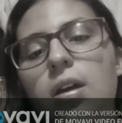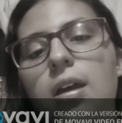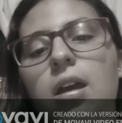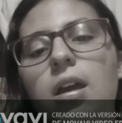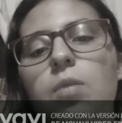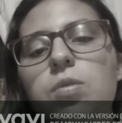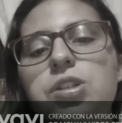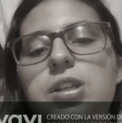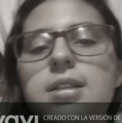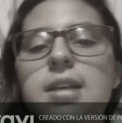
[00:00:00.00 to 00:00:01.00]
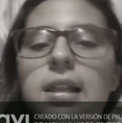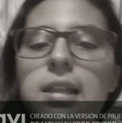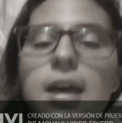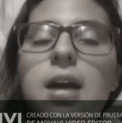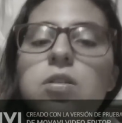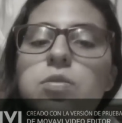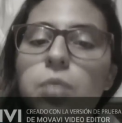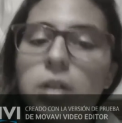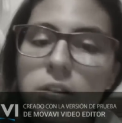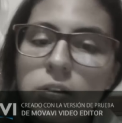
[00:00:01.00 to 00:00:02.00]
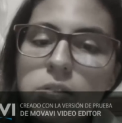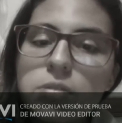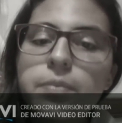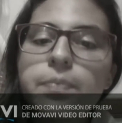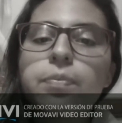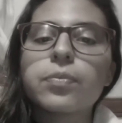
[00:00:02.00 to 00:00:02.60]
which is El Día de los Muertos.